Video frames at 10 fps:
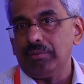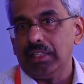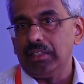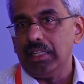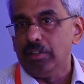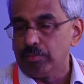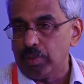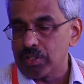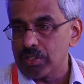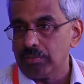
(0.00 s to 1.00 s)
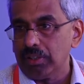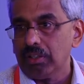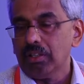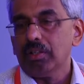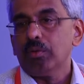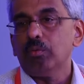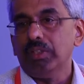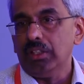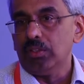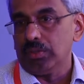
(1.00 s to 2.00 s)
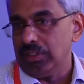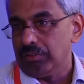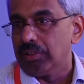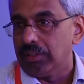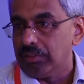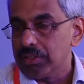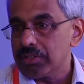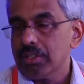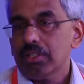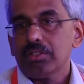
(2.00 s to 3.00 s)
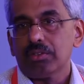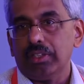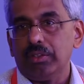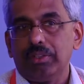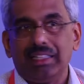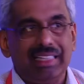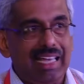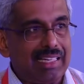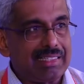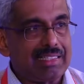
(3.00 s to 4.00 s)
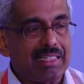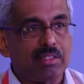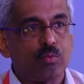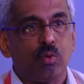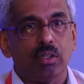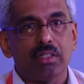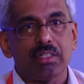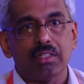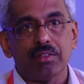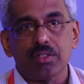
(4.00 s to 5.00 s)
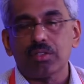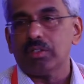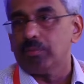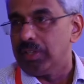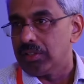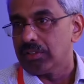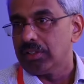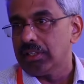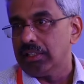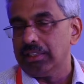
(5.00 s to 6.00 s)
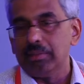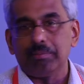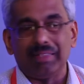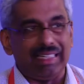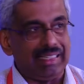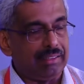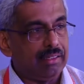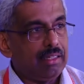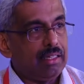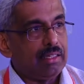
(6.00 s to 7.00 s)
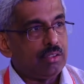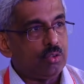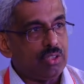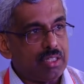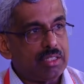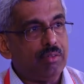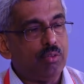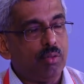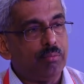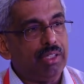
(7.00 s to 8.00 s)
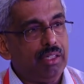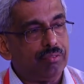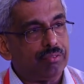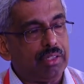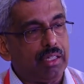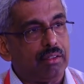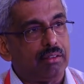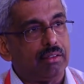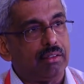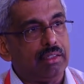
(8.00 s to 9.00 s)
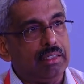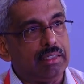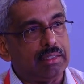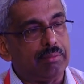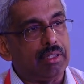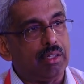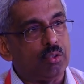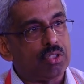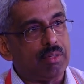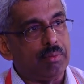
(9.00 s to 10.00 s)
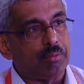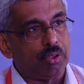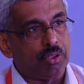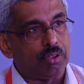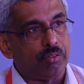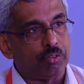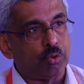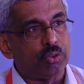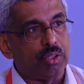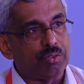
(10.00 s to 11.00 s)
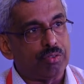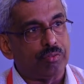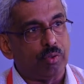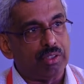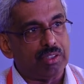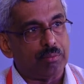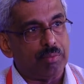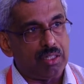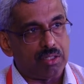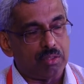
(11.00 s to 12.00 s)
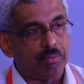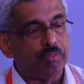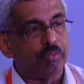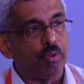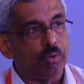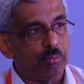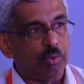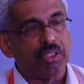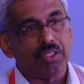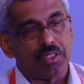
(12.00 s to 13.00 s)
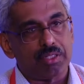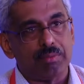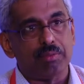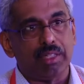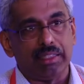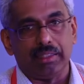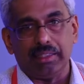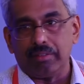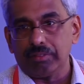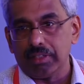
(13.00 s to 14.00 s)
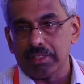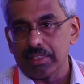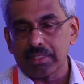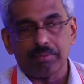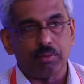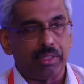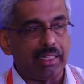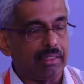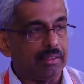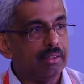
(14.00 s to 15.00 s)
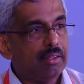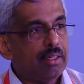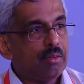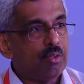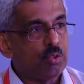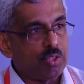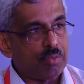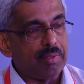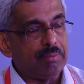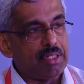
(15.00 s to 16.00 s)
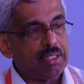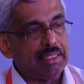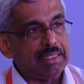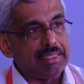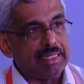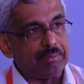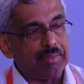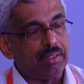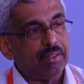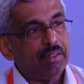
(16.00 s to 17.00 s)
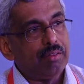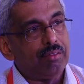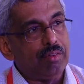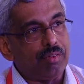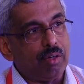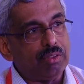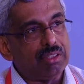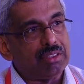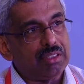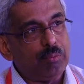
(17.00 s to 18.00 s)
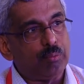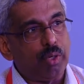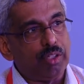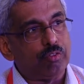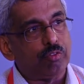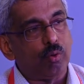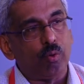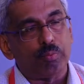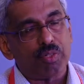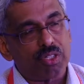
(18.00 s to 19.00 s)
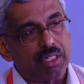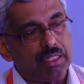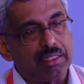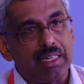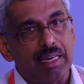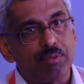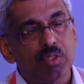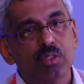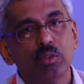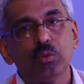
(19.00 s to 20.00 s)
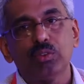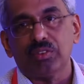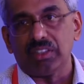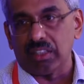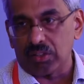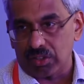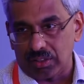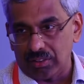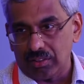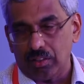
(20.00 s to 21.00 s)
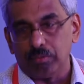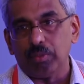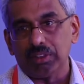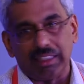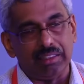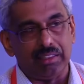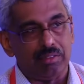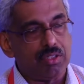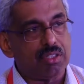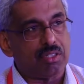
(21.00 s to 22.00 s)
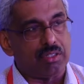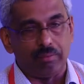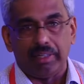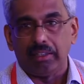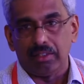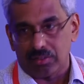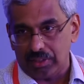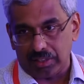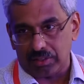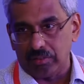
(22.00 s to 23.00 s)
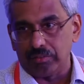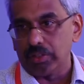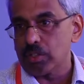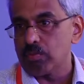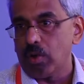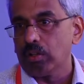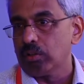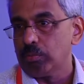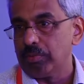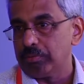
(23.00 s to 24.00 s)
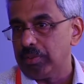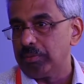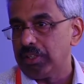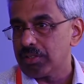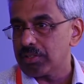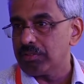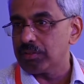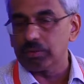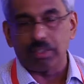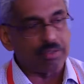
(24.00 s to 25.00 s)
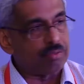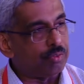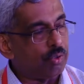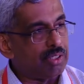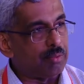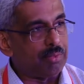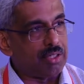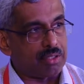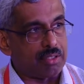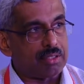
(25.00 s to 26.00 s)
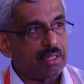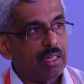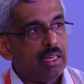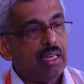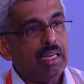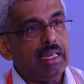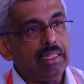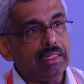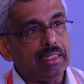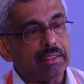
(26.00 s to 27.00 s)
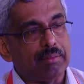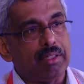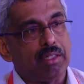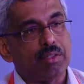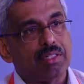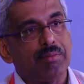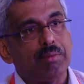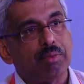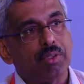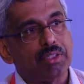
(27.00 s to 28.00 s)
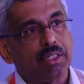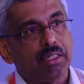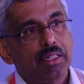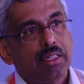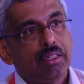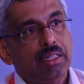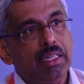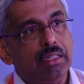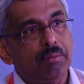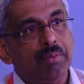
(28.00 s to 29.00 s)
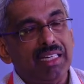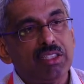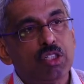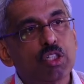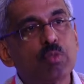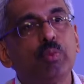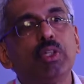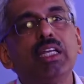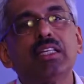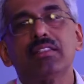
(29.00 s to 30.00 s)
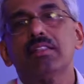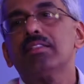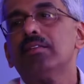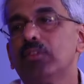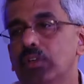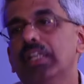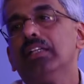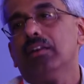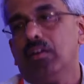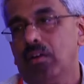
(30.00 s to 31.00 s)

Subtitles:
done if possible within 24 hours so that you can access what is the risk to the patient and then plan. To just give you a brief, that in the Tamil Nadu STEMI project of 2,400 patients, before we put the system together and after the system together, which was published in the JAMA, we found a 3.4% absolute reduction of mortality, which is a tremendous reduction for a small group of population of 2,400 patients in the Tamil Nadu STEMI project, by just putting a system together.